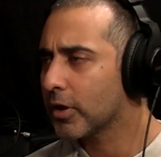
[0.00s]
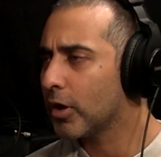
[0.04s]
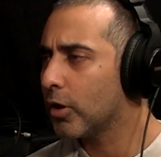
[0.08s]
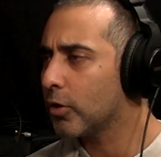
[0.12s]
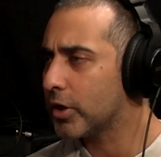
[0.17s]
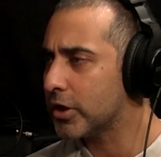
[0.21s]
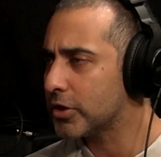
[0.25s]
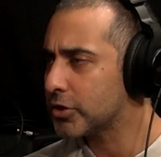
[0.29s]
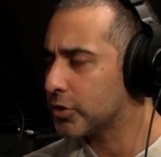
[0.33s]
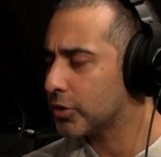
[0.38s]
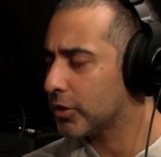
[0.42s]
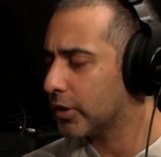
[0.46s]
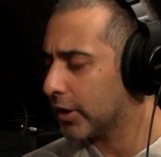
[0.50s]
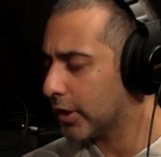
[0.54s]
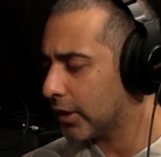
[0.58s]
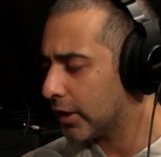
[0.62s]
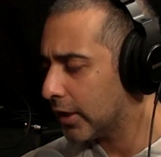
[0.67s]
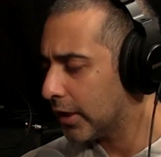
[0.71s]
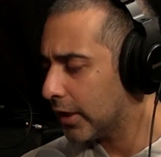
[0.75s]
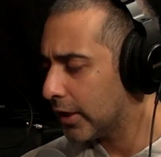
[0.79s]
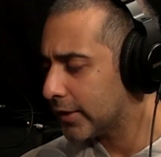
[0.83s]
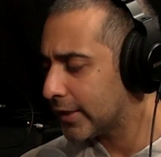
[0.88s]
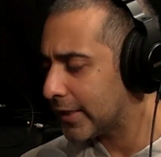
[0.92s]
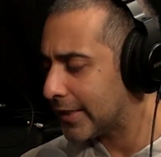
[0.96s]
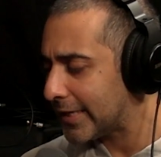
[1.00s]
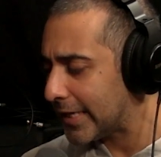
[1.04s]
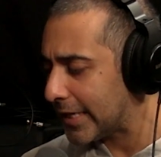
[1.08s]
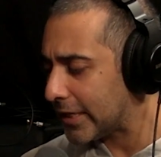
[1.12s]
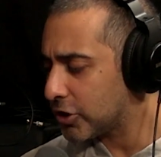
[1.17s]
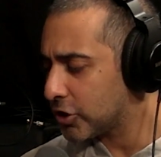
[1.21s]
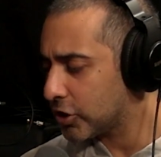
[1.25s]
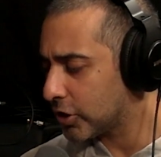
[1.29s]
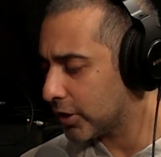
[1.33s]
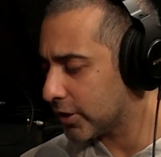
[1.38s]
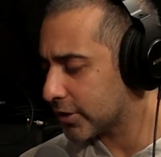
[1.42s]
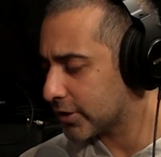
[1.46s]
Okay, so the
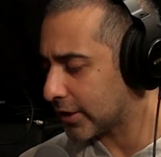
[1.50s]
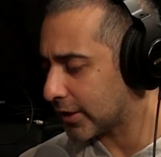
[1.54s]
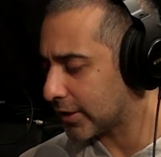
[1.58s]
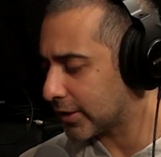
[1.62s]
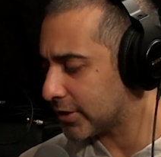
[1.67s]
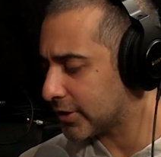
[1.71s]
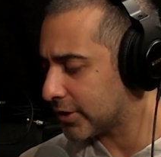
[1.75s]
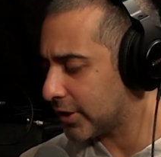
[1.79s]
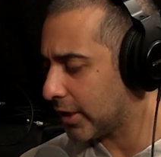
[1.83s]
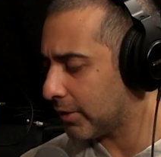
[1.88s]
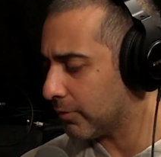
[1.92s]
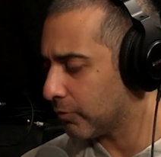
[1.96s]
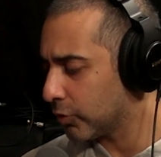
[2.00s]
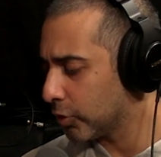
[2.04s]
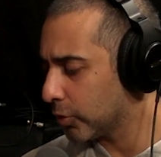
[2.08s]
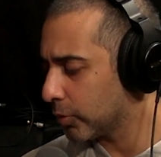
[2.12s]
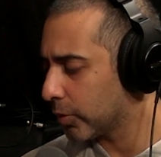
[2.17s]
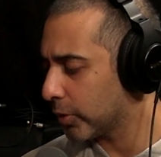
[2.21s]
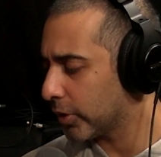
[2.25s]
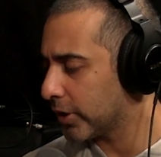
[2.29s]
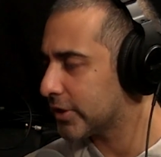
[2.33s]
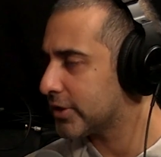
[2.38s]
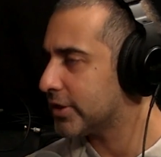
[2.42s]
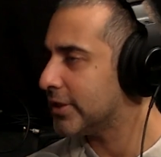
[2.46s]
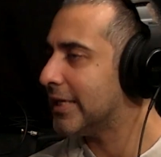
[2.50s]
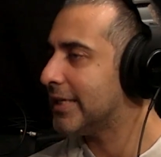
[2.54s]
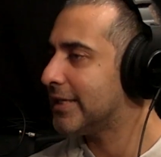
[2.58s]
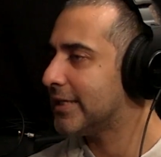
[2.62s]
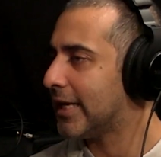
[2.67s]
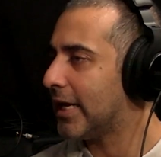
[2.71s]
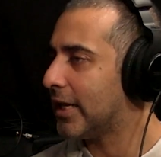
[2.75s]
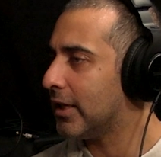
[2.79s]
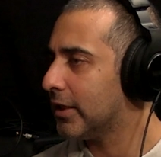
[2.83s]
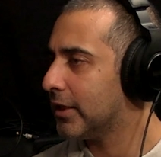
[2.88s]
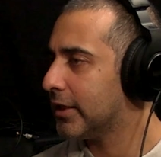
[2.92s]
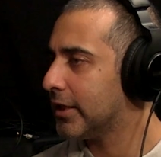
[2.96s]
nation, it's like the same root word as
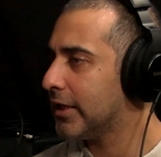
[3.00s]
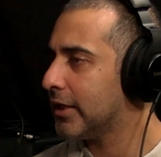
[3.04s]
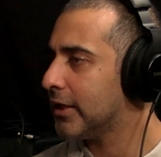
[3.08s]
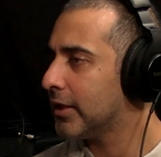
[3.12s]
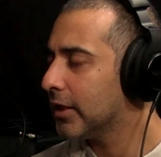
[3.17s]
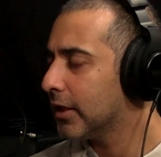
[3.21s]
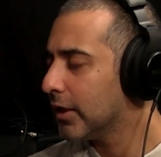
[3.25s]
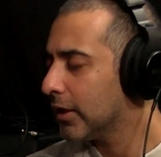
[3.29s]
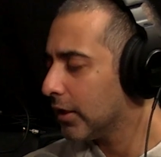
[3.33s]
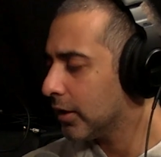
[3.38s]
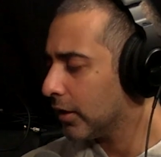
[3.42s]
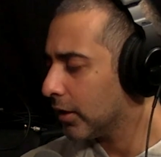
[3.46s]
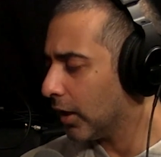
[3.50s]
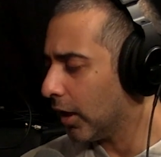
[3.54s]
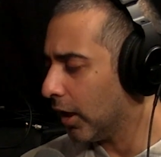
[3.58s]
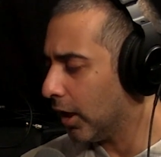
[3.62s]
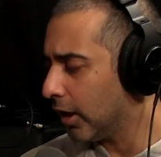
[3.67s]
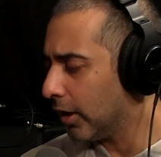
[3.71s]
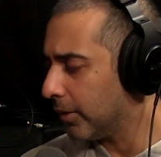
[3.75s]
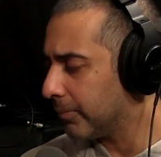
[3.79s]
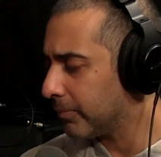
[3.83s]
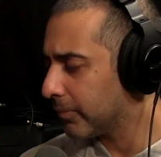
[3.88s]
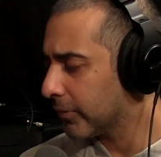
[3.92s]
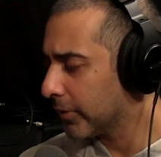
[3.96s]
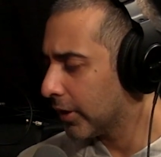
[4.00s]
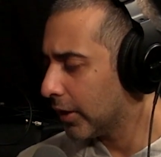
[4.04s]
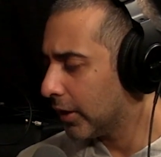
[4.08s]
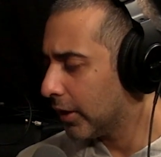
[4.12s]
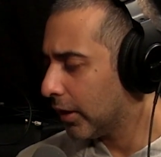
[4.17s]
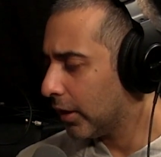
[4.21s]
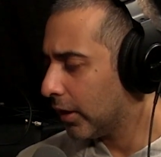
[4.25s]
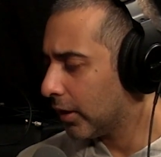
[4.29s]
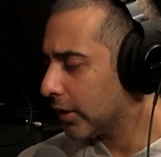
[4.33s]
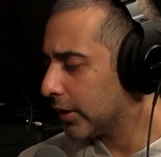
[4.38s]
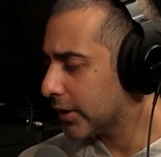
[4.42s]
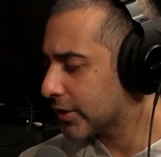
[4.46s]
natality.
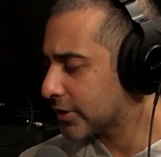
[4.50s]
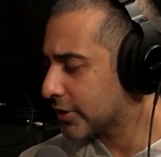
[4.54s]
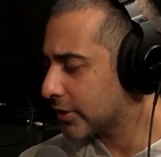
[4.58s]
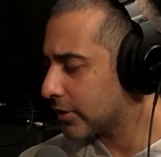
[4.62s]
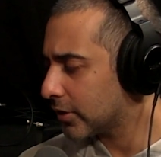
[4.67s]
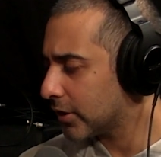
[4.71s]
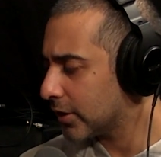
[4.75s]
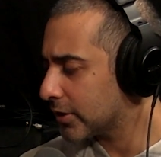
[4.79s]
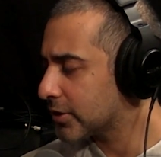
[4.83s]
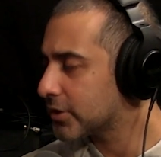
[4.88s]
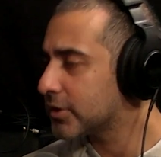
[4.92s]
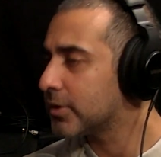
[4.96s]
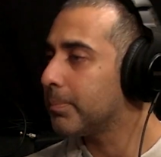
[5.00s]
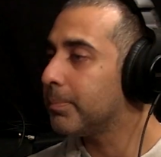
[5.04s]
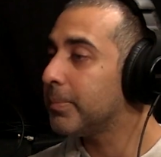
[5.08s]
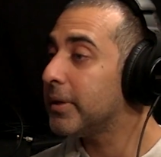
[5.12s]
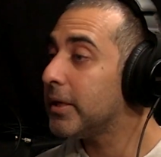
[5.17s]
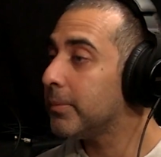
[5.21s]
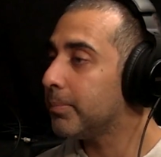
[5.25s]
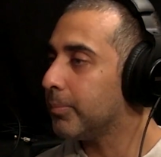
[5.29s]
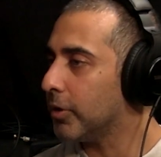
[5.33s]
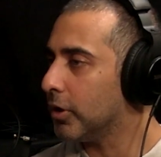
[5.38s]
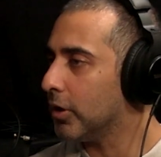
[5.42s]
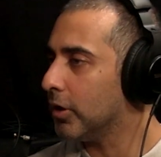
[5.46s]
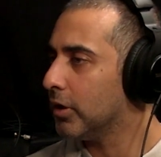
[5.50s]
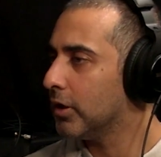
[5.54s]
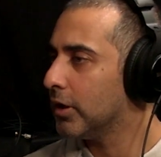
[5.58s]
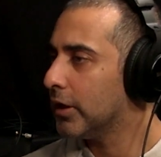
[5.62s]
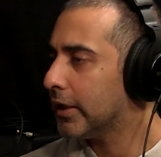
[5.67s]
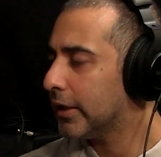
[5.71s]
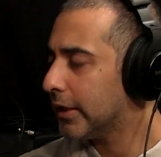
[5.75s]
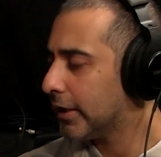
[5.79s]
It's the people.